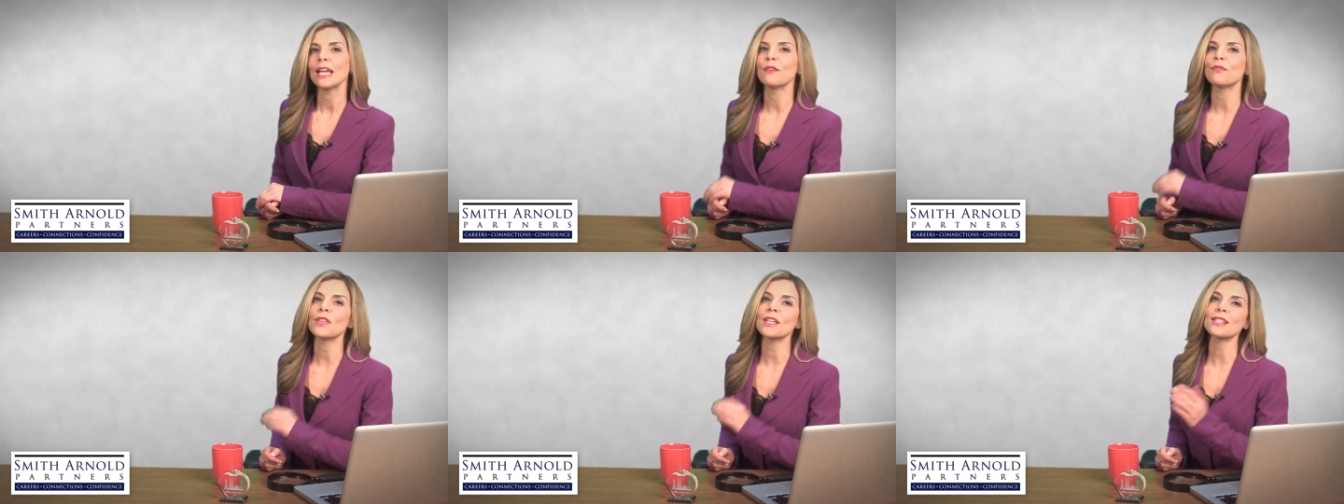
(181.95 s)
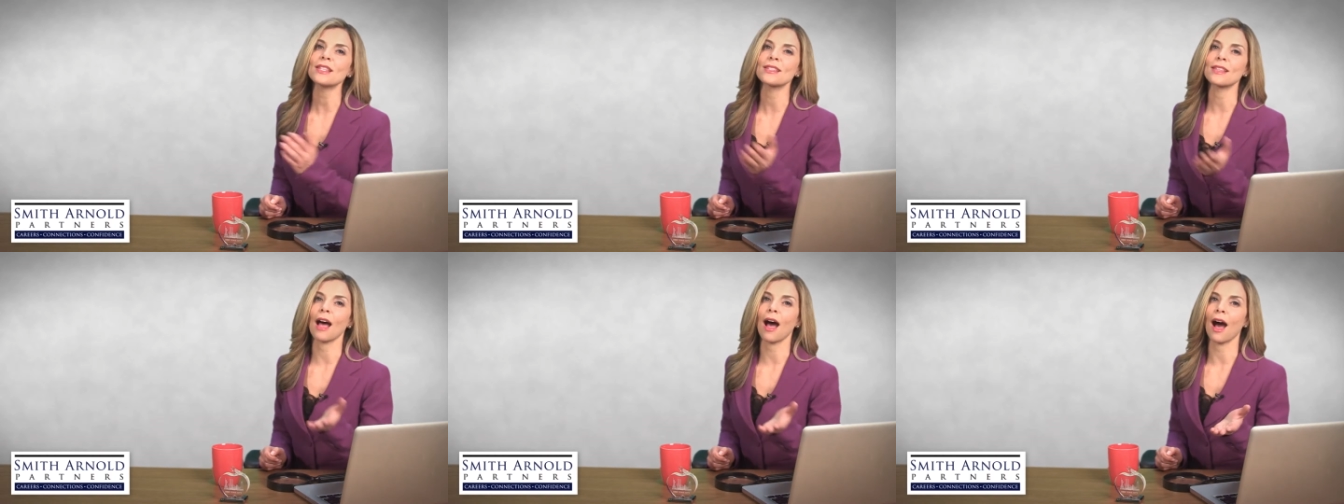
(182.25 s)
If
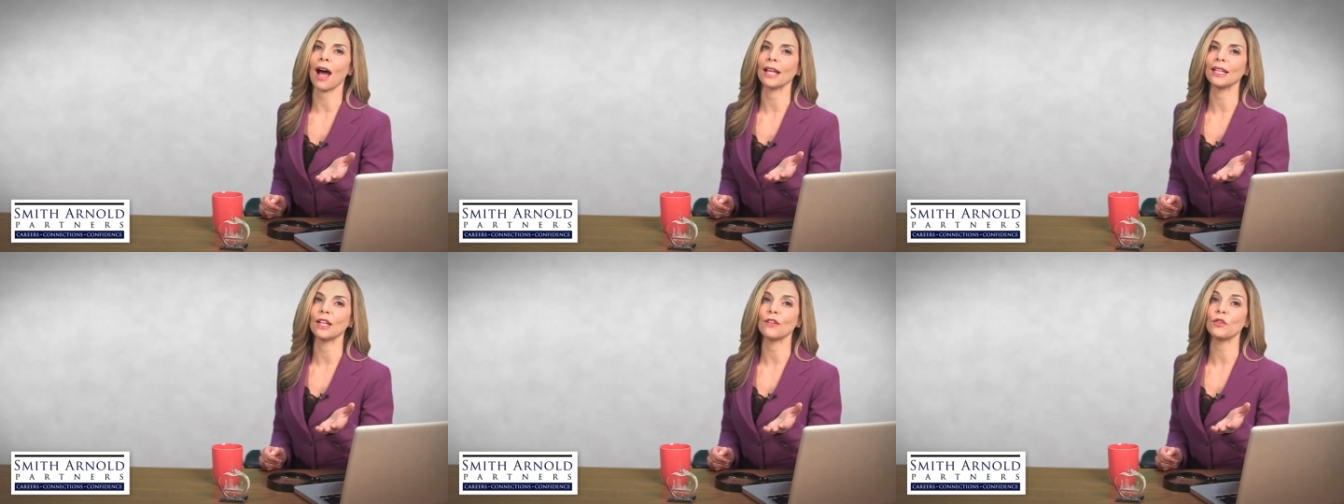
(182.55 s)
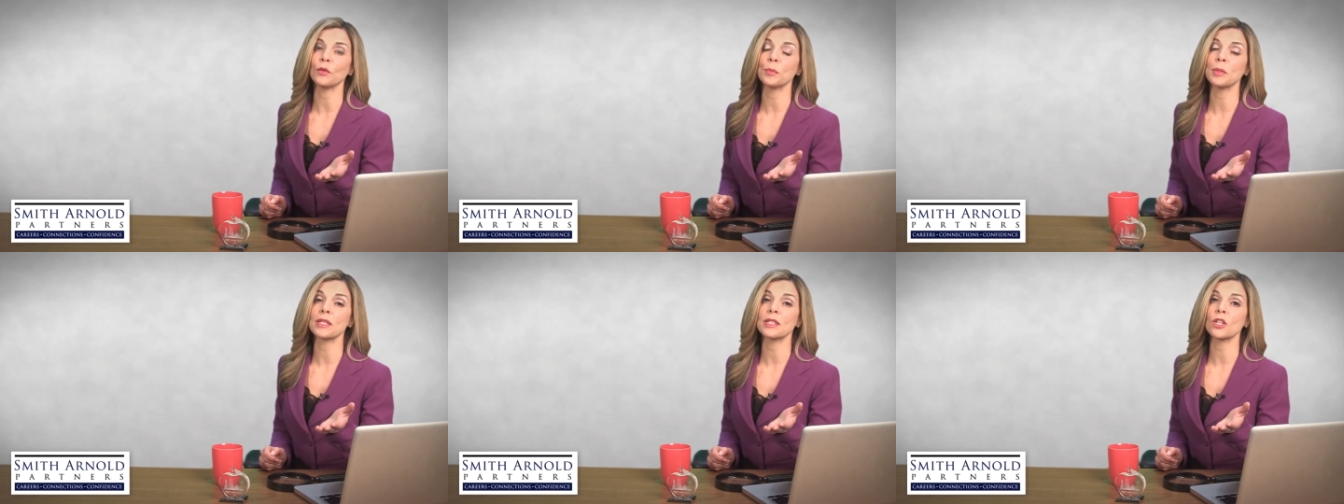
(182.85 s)
this is a high
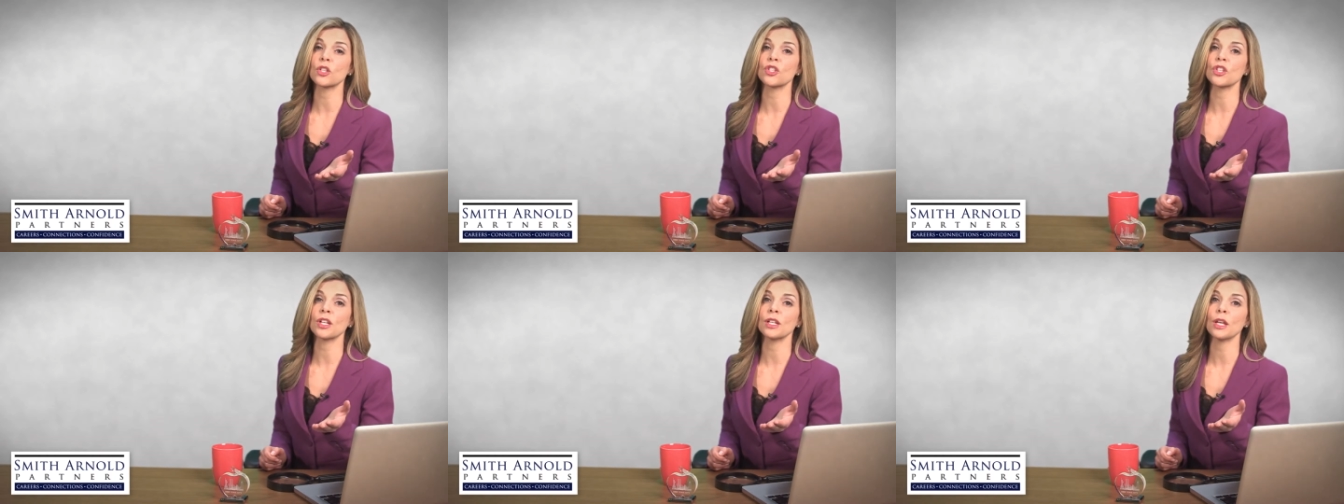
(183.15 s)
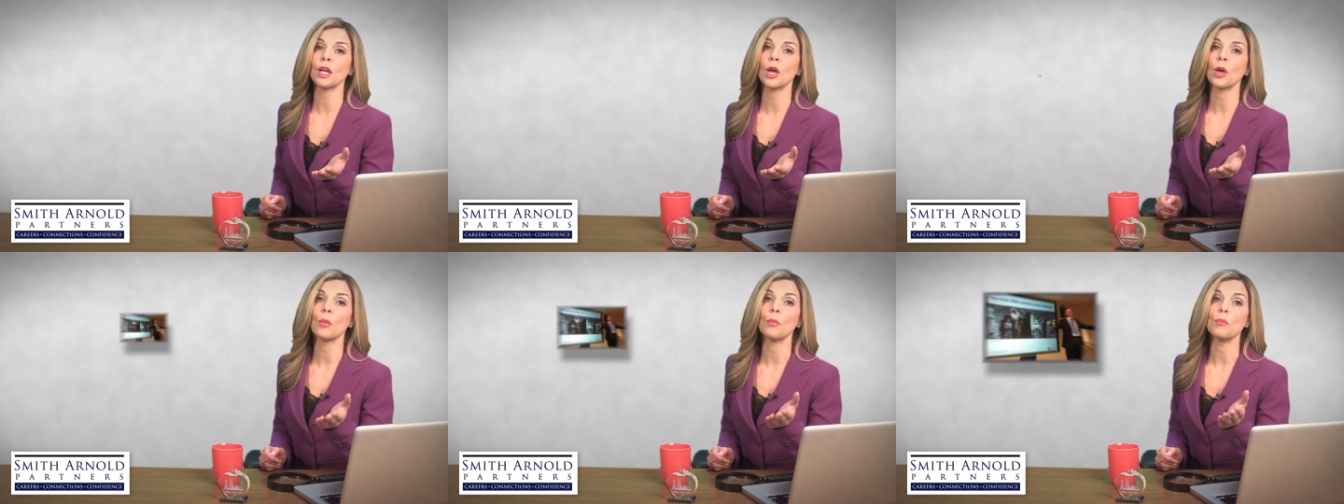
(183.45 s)
level
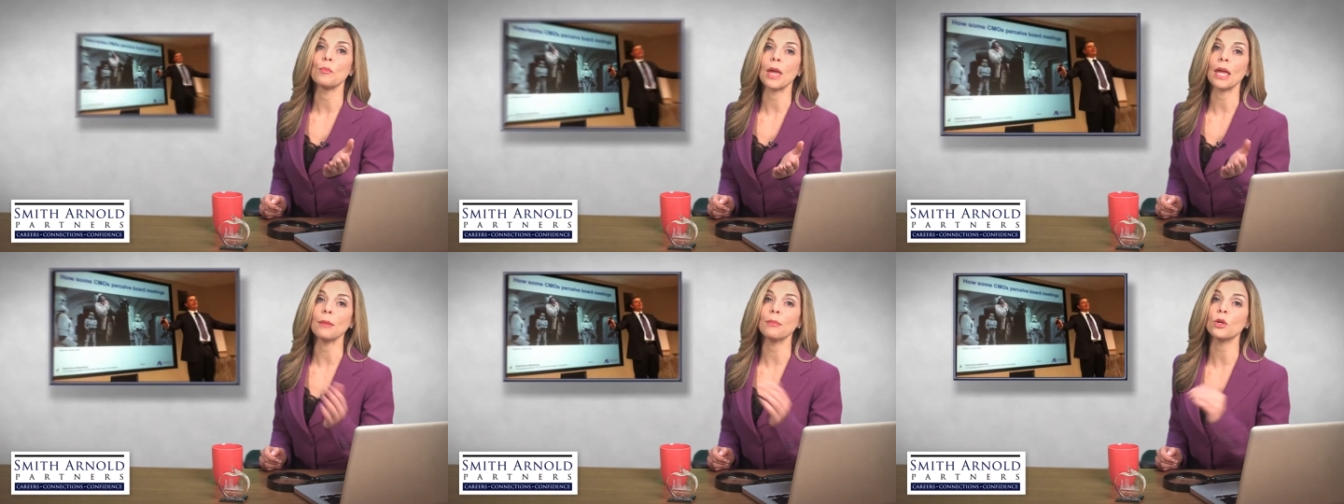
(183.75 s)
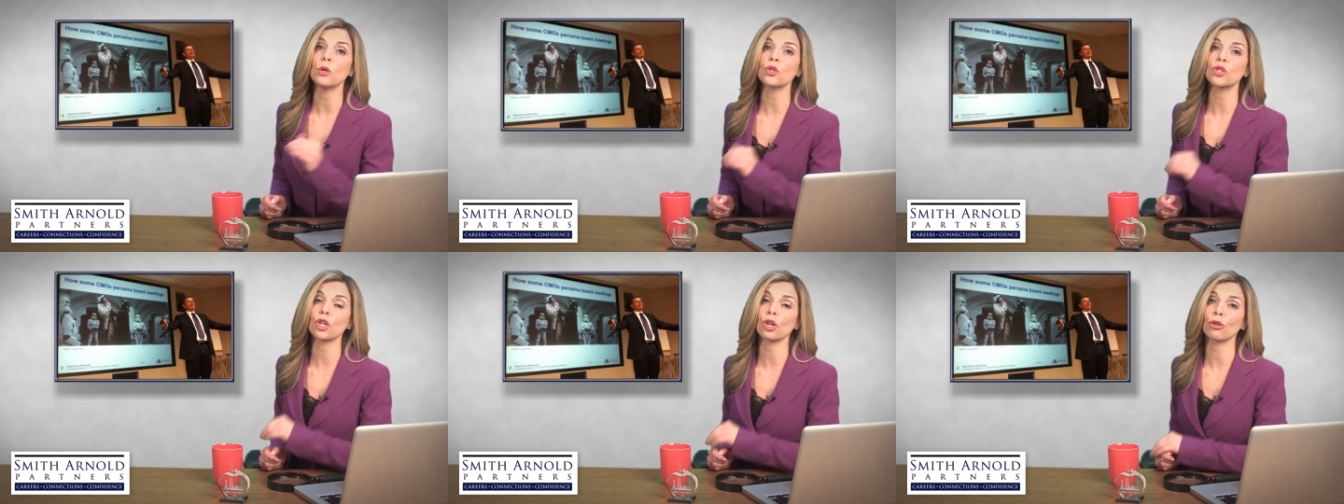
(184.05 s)
position,
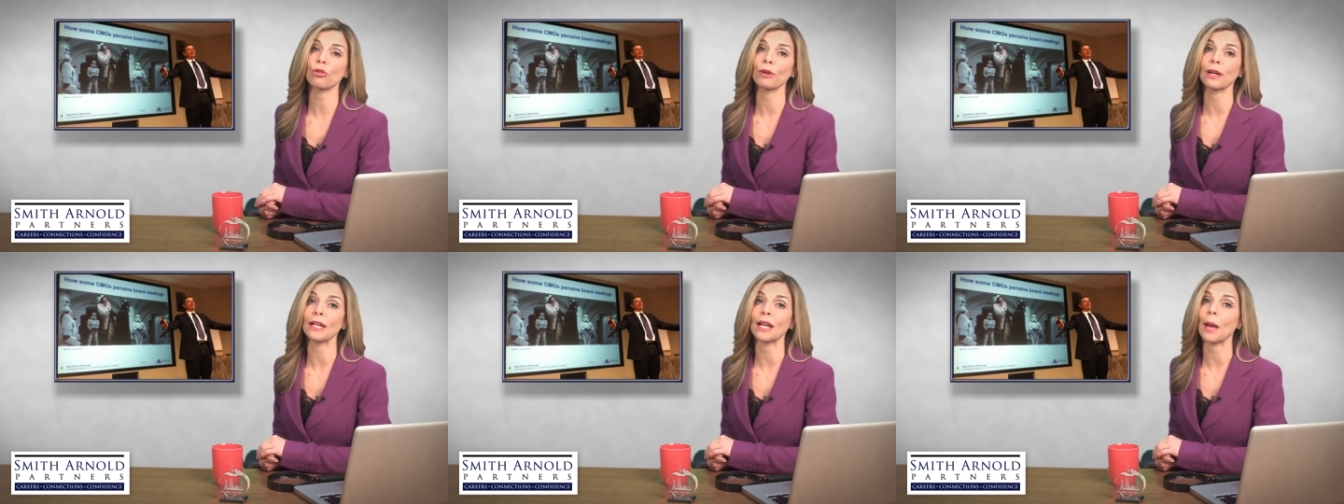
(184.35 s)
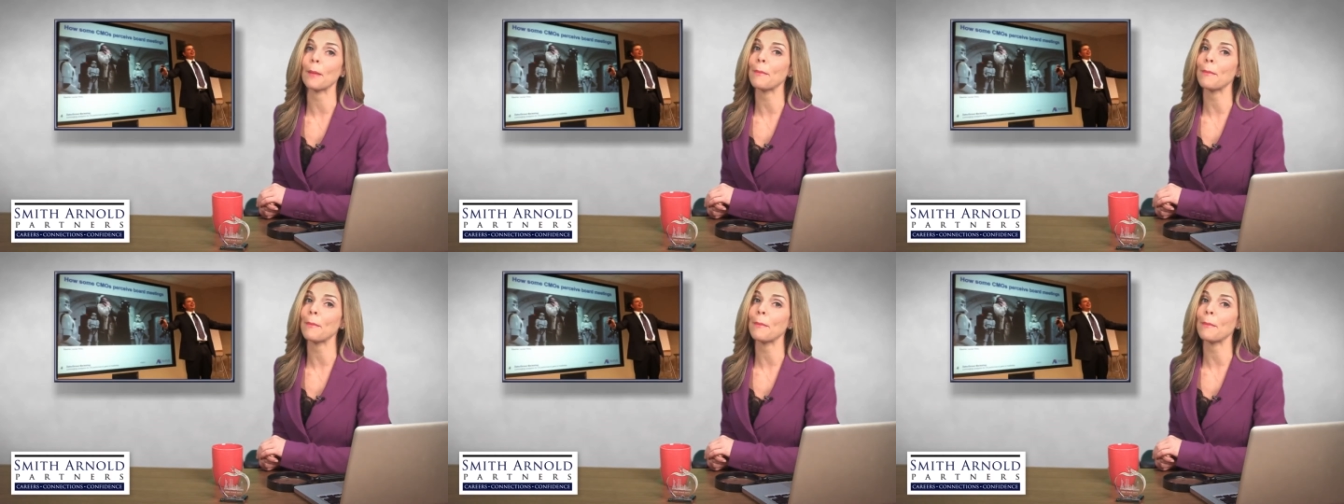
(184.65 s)
maybe you should create